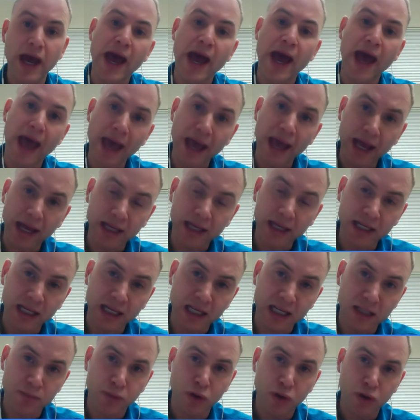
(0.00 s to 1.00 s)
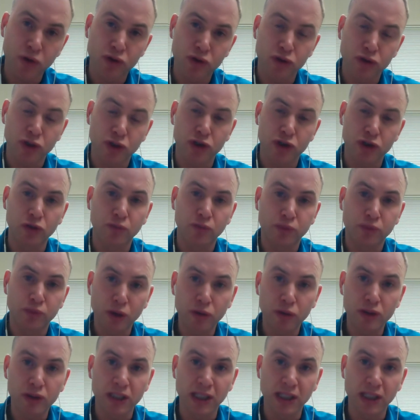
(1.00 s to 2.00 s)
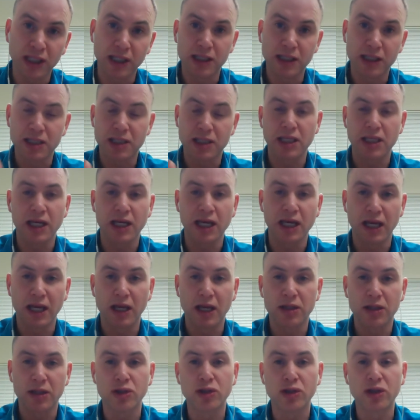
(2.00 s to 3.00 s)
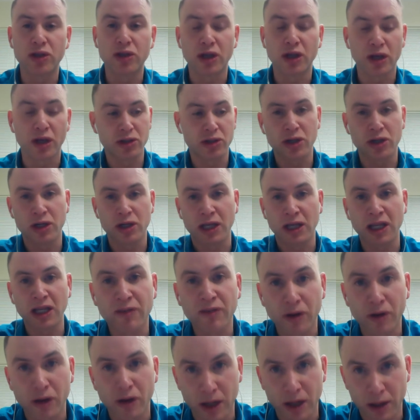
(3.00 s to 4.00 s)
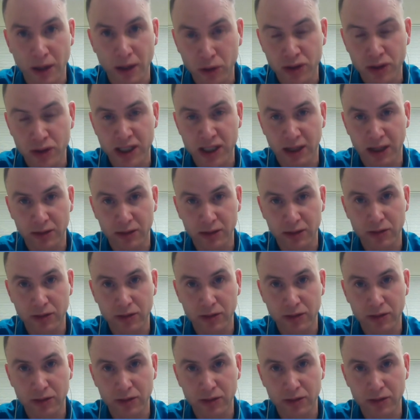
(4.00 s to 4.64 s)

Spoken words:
and exposure to proteins to the liver immune cells.